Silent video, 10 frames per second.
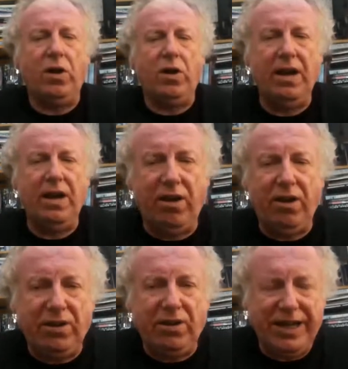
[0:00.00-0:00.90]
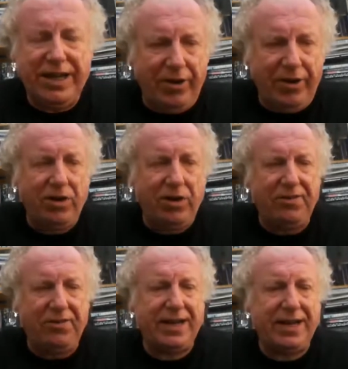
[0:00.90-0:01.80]
what level of continued
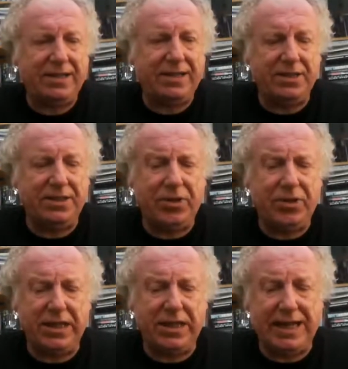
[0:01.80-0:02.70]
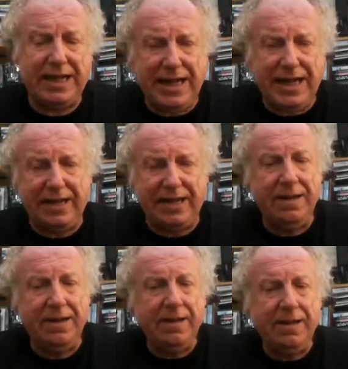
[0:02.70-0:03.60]
contact uh, Stewart has
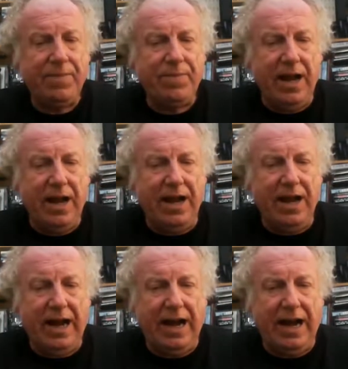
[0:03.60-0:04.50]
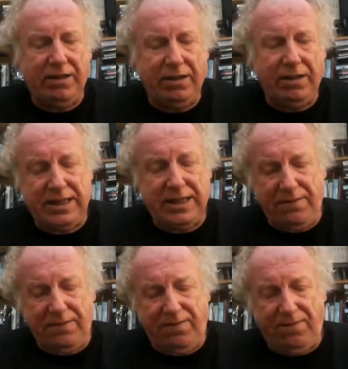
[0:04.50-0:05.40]
had. Uh, I understand
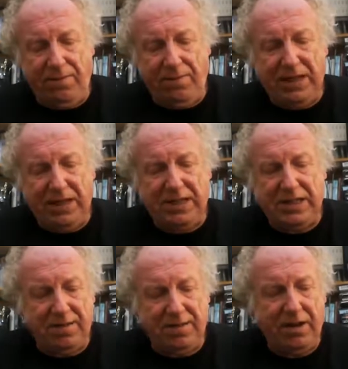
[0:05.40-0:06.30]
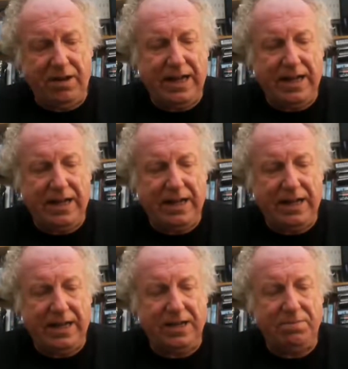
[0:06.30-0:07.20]
from Sarah that uh,
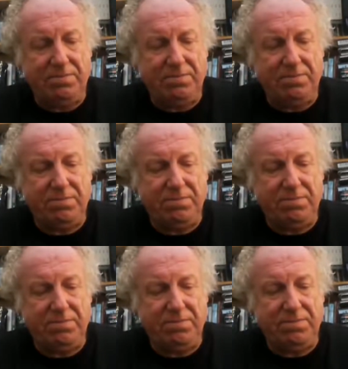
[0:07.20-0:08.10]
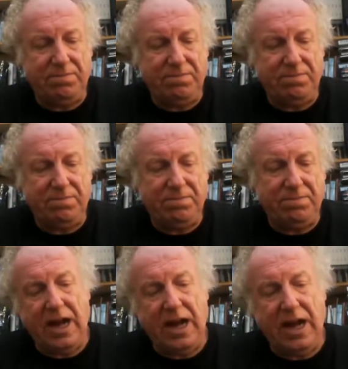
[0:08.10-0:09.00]
his
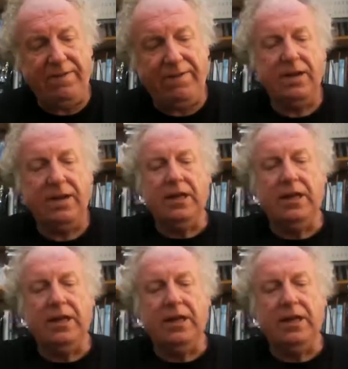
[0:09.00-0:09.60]
uh, wife